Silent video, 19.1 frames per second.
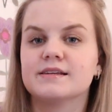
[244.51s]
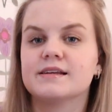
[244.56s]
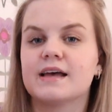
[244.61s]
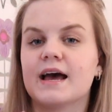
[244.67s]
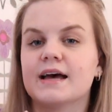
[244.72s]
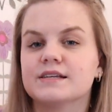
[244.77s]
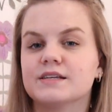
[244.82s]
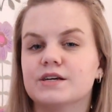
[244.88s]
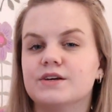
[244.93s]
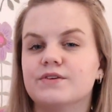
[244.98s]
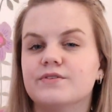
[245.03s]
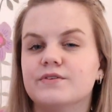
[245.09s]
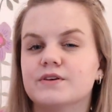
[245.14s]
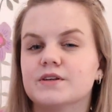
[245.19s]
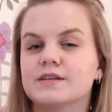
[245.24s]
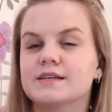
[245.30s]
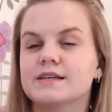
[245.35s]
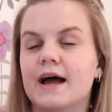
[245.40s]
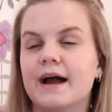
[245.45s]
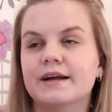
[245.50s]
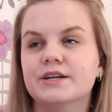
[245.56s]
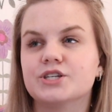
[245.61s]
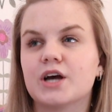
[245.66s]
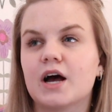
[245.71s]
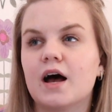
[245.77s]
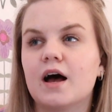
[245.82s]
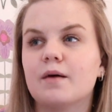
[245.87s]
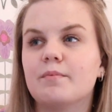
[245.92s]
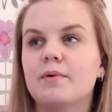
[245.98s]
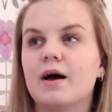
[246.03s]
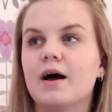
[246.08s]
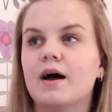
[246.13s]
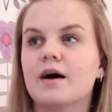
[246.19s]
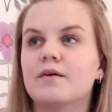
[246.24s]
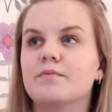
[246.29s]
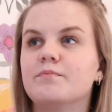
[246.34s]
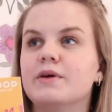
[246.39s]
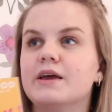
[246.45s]
has a side job
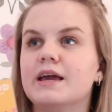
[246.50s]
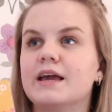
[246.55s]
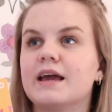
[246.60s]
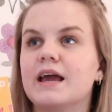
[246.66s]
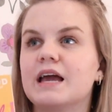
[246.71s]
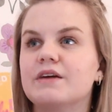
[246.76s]
of being